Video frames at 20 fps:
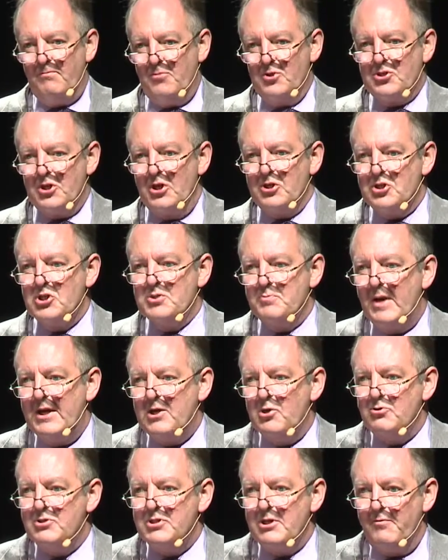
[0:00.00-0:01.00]
Researchers
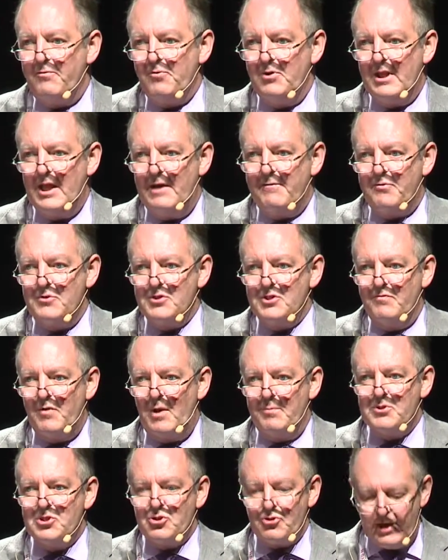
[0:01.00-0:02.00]
may use different levels
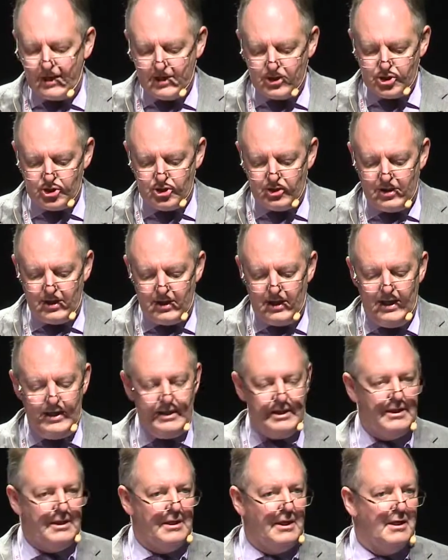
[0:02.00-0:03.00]
of abstraction
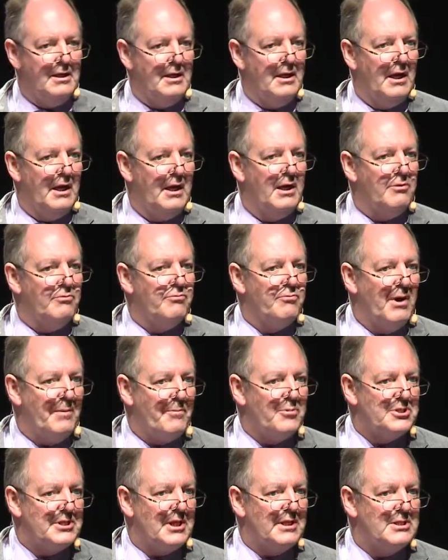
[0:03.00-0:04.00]
in uh,
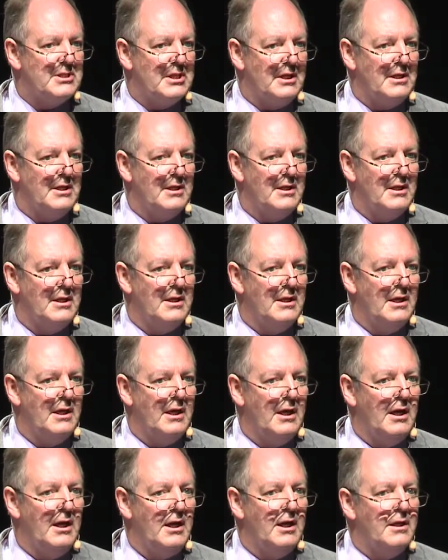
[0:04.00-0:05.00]
representing
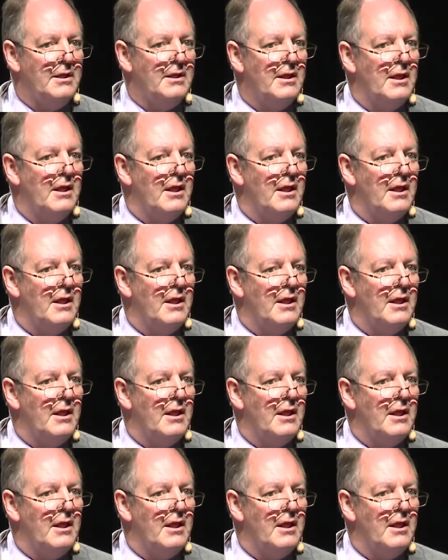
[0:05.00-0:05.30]
uh,